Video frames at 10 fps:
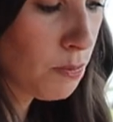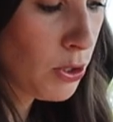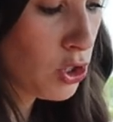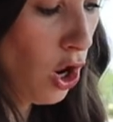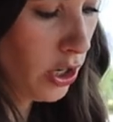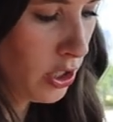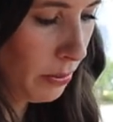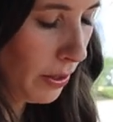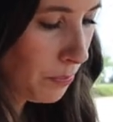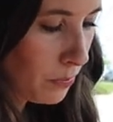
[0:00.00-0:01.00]
is bizarre to
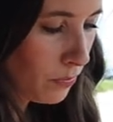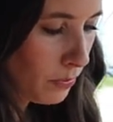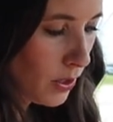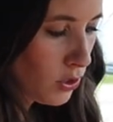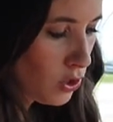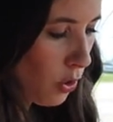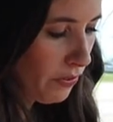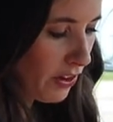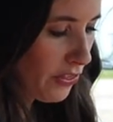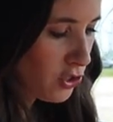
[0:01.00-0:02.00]
me. So
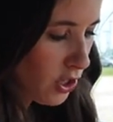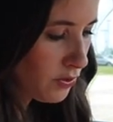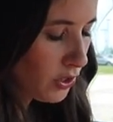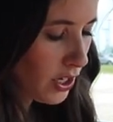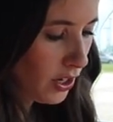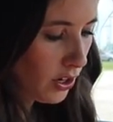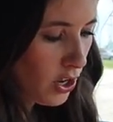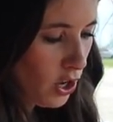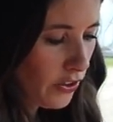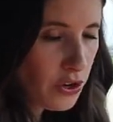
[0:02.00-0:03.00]
we've got the shifter here,
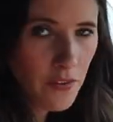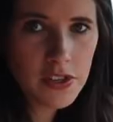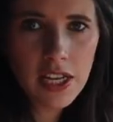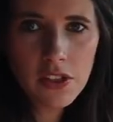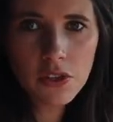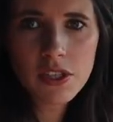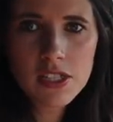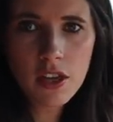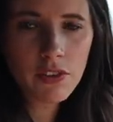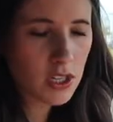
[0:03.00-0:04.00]
then you have this like little
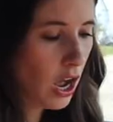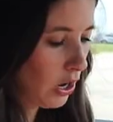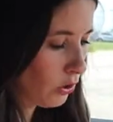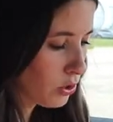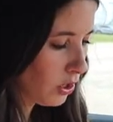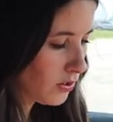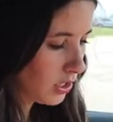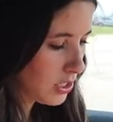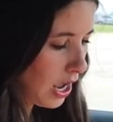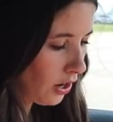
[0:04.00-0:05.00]
silver toggle. So you have to
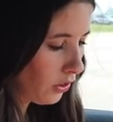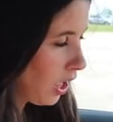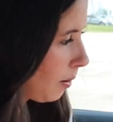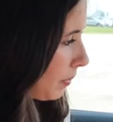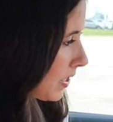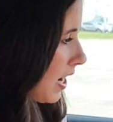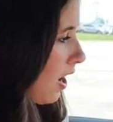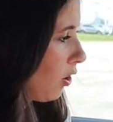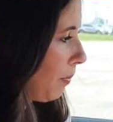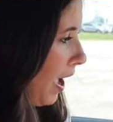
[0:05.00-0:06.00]
like toggle up and
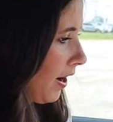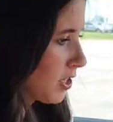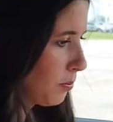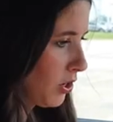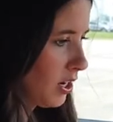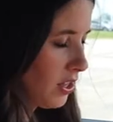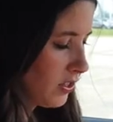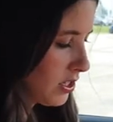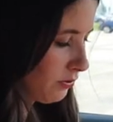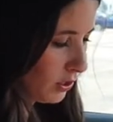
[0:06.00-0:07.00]
toggle back to put it in
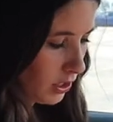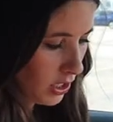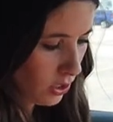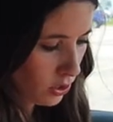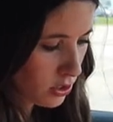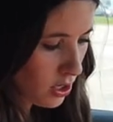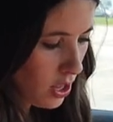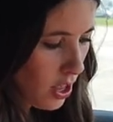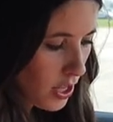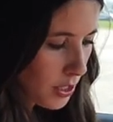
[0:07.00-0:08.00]
the different gears.
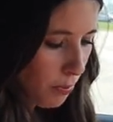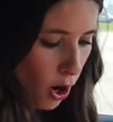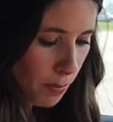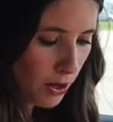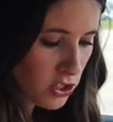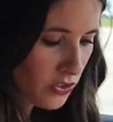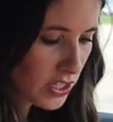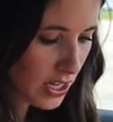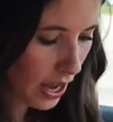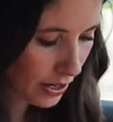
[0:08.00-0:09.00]
The park button's on
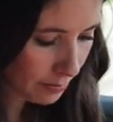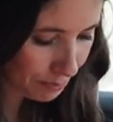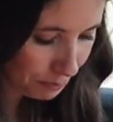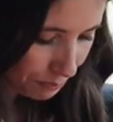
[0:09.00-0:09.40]
the side.